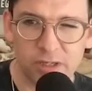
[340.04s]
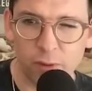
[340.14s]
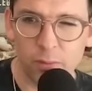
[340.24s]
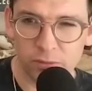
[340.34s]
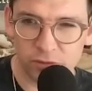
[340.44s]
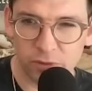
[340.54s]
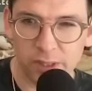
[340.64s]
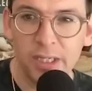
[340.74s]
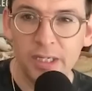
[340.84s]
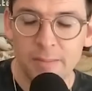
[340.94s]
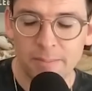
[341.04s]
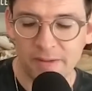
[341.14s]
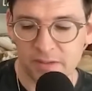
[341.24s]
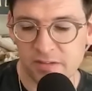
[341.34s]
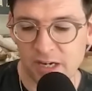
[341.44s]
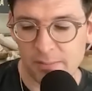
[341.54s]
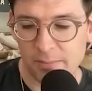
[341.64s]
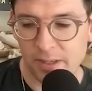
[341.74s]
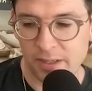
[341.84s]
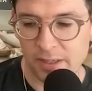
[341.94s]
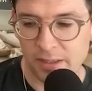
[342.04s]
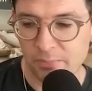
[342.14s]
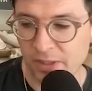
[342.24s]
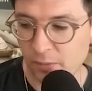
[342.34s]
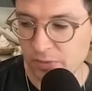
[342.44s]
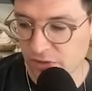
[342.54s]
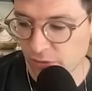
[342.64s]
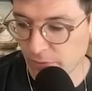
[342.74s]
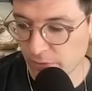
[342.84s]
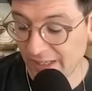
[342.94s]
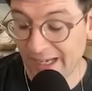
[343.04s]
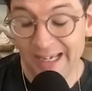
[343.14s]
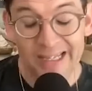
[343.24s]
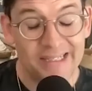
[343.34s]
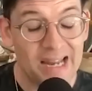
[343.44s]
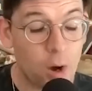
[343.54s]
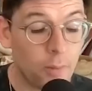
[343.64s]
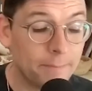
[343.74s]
of what we were doing by the time it was her birthday. Now,